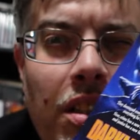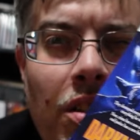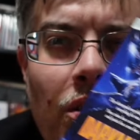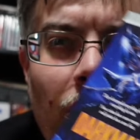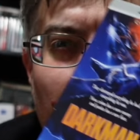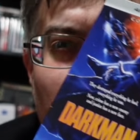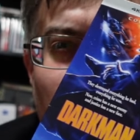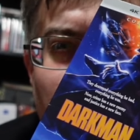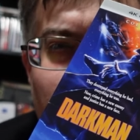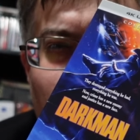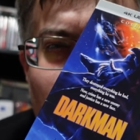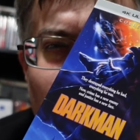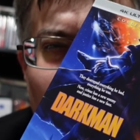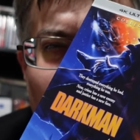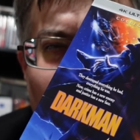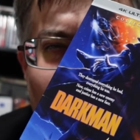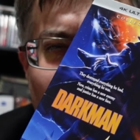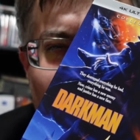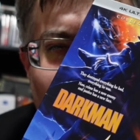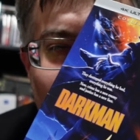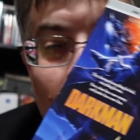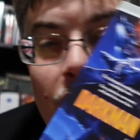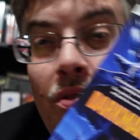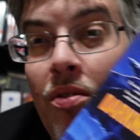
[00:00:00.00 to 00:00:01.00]
you know, the, the
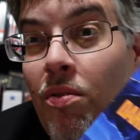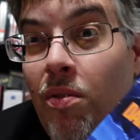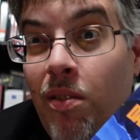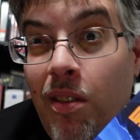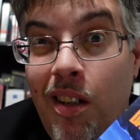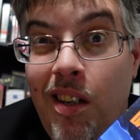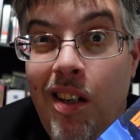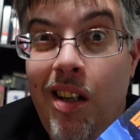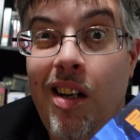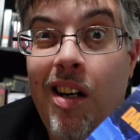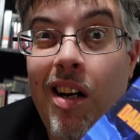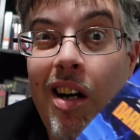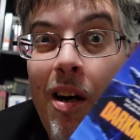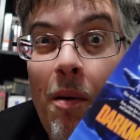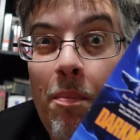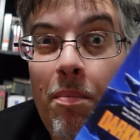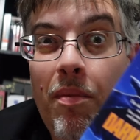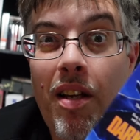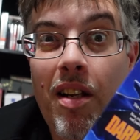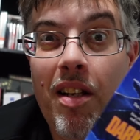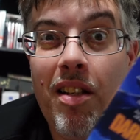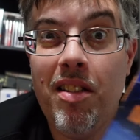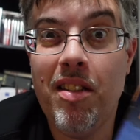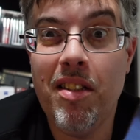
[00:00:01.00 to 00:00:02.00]
new
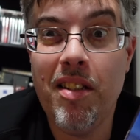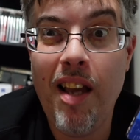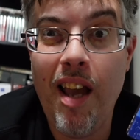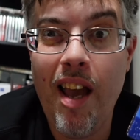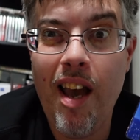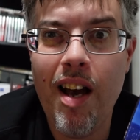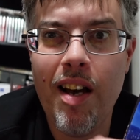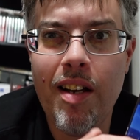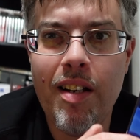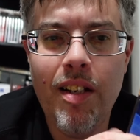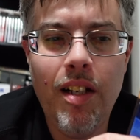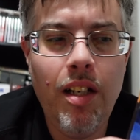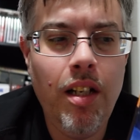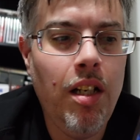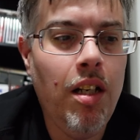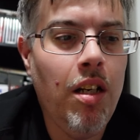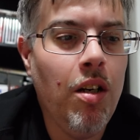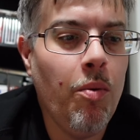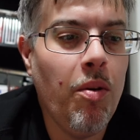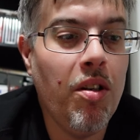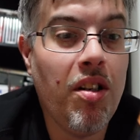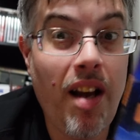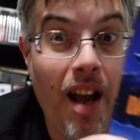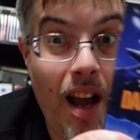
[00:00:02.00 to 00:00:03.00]
updated scan,
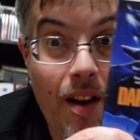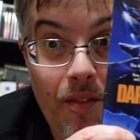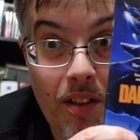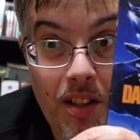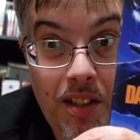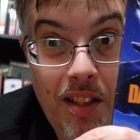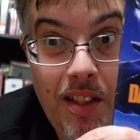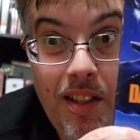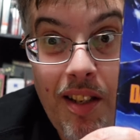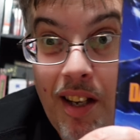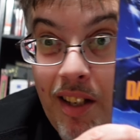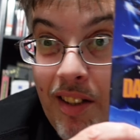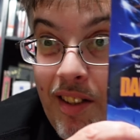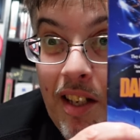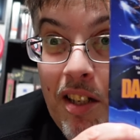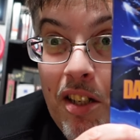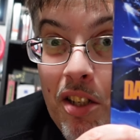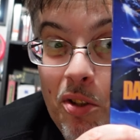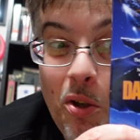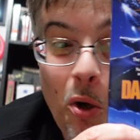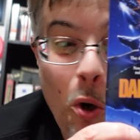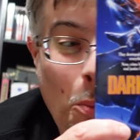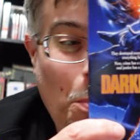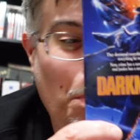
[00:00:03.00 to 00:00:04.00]
which I haven't seen yet because I
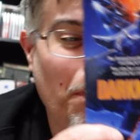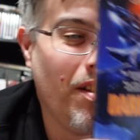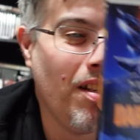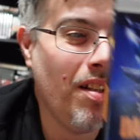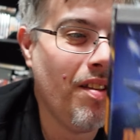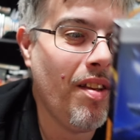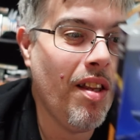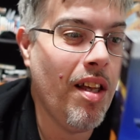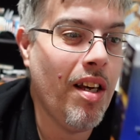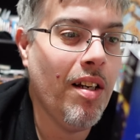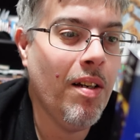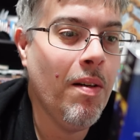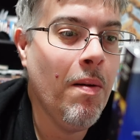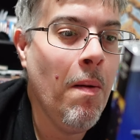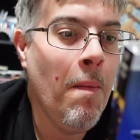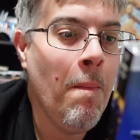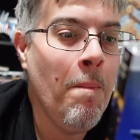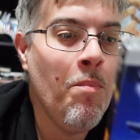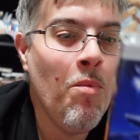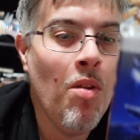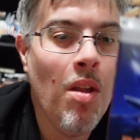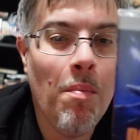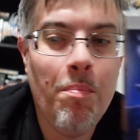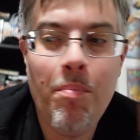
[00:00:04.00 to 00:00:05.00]
just opened the thing.
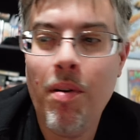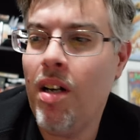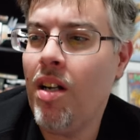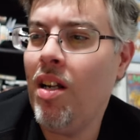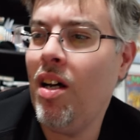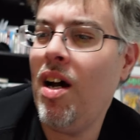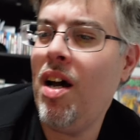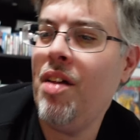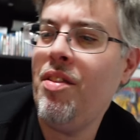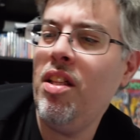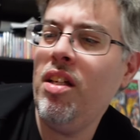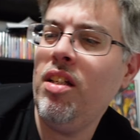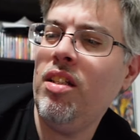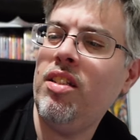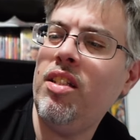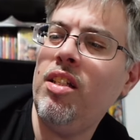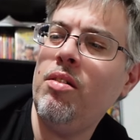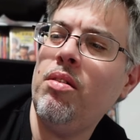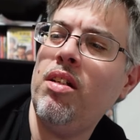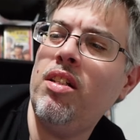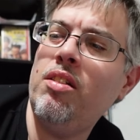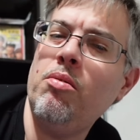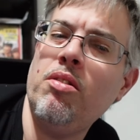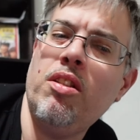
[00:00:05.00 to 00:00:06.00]
But uh, I think, see,
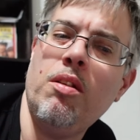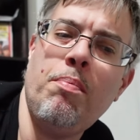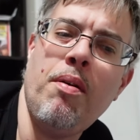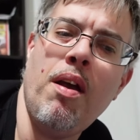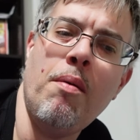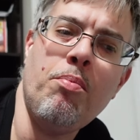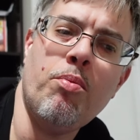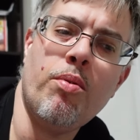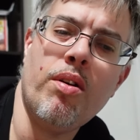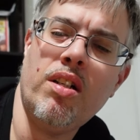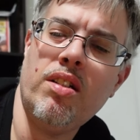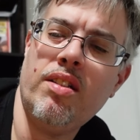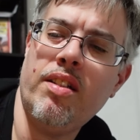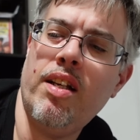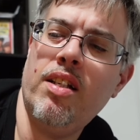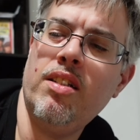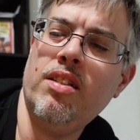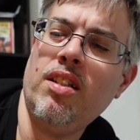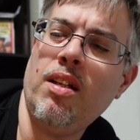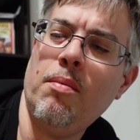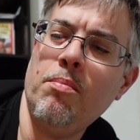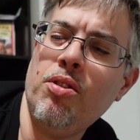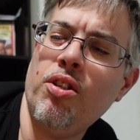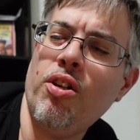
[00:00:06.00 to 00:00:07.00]
let's see what the paperwork says,
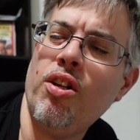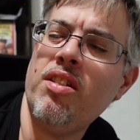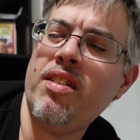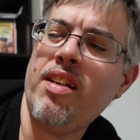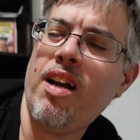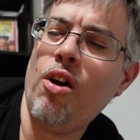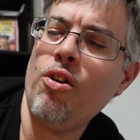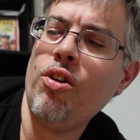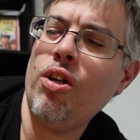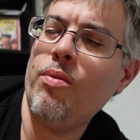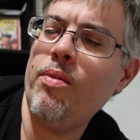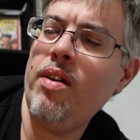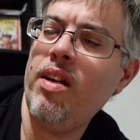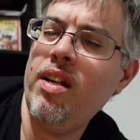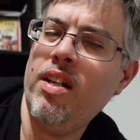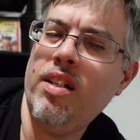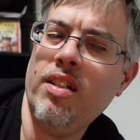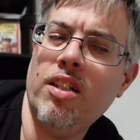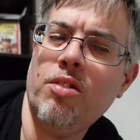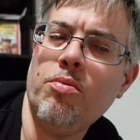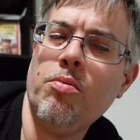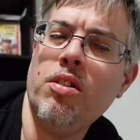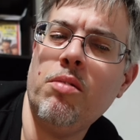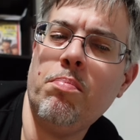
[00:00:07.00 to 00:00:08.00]
because I'm sure it's out already, because
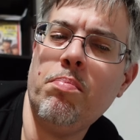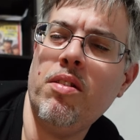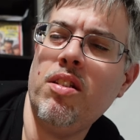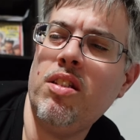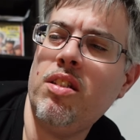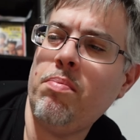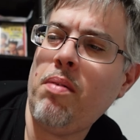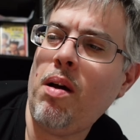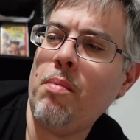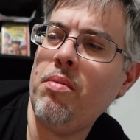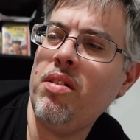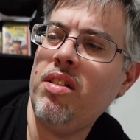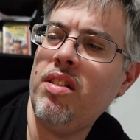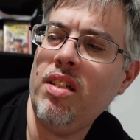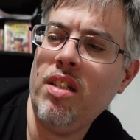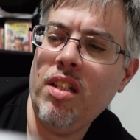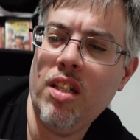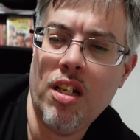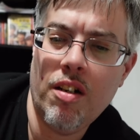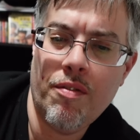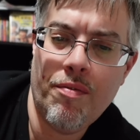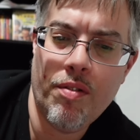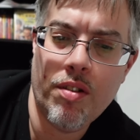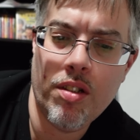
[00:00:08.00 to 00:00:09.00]
this one's been probably sitting
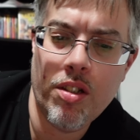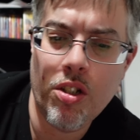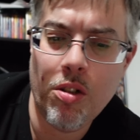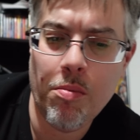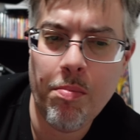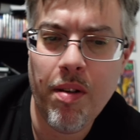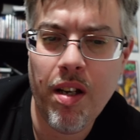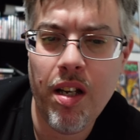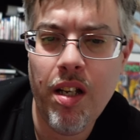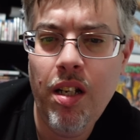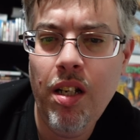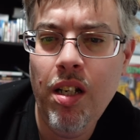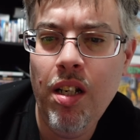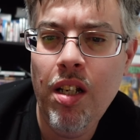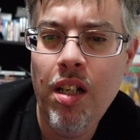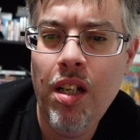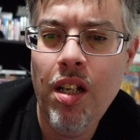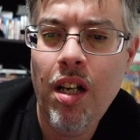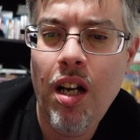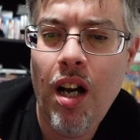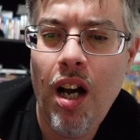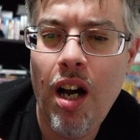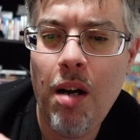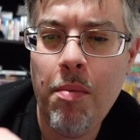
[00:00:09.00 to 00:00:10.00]
here for a little bit
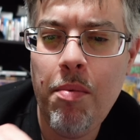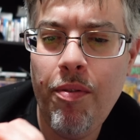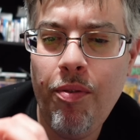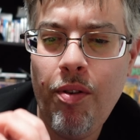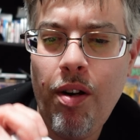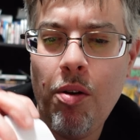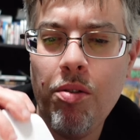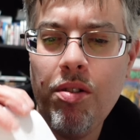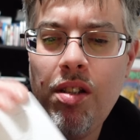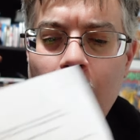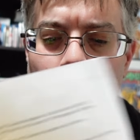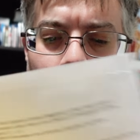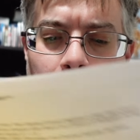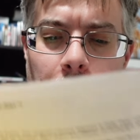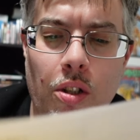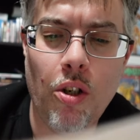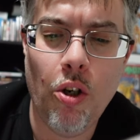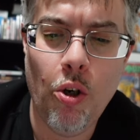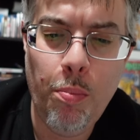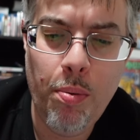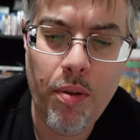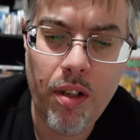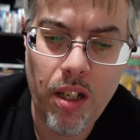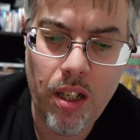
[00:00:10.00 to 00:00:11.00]
uh, before I was able to
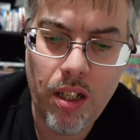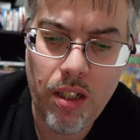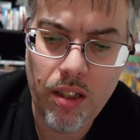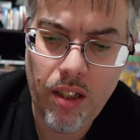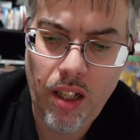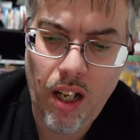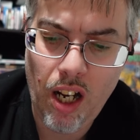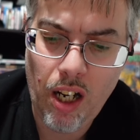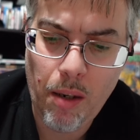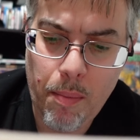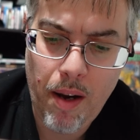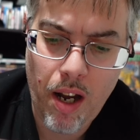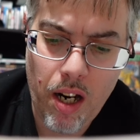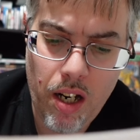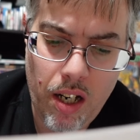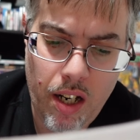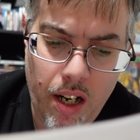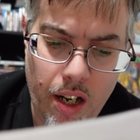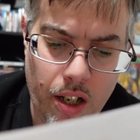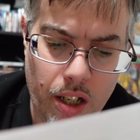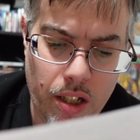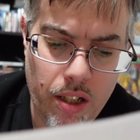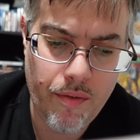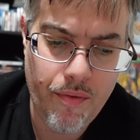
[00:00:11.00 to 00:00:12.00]
open it and talk about it
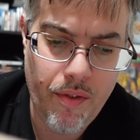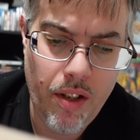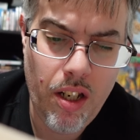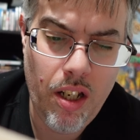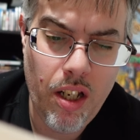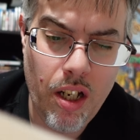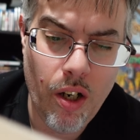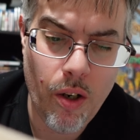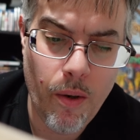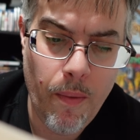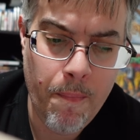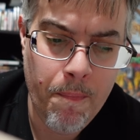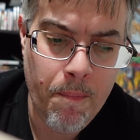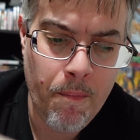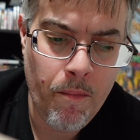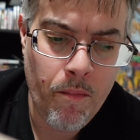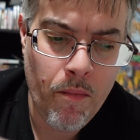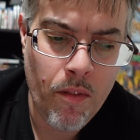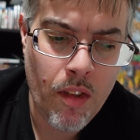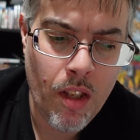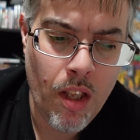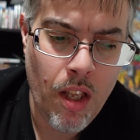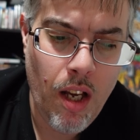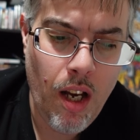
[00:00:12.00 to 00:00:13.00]
here on the video.
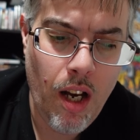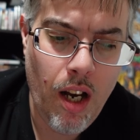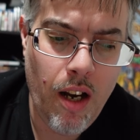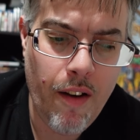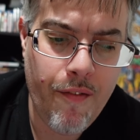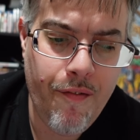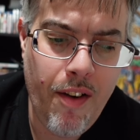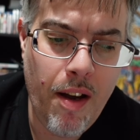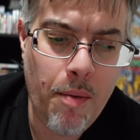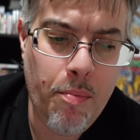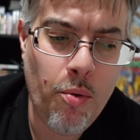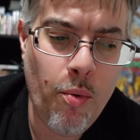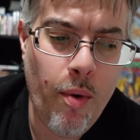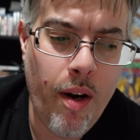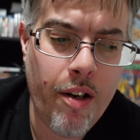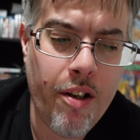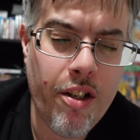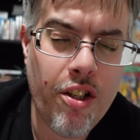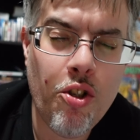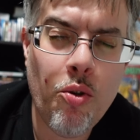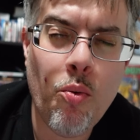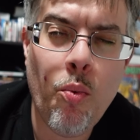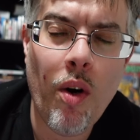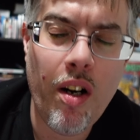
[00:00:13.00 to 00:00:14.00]
Uh, February
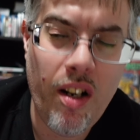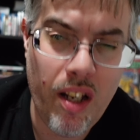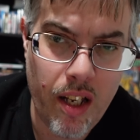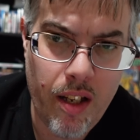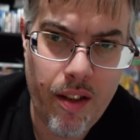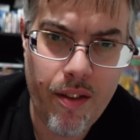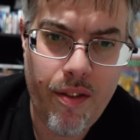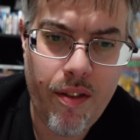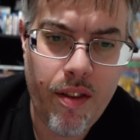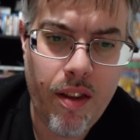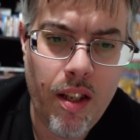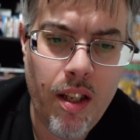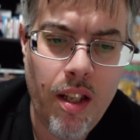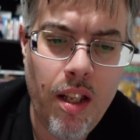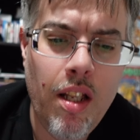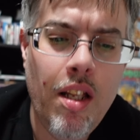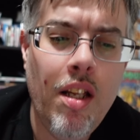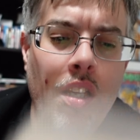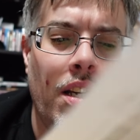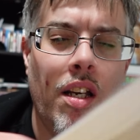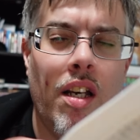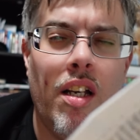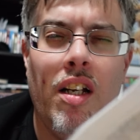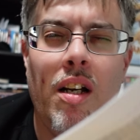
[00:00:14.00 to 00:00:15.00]
twentieth.
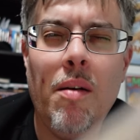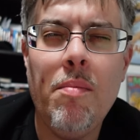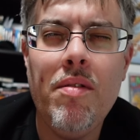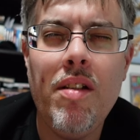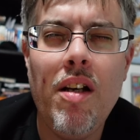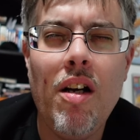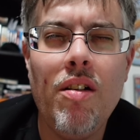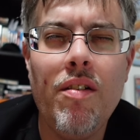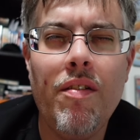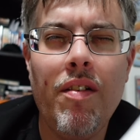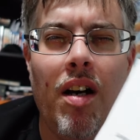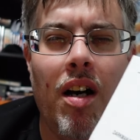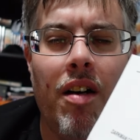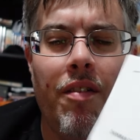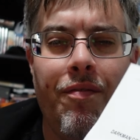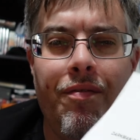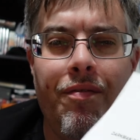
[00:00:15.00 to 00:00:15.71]
It comes out uh,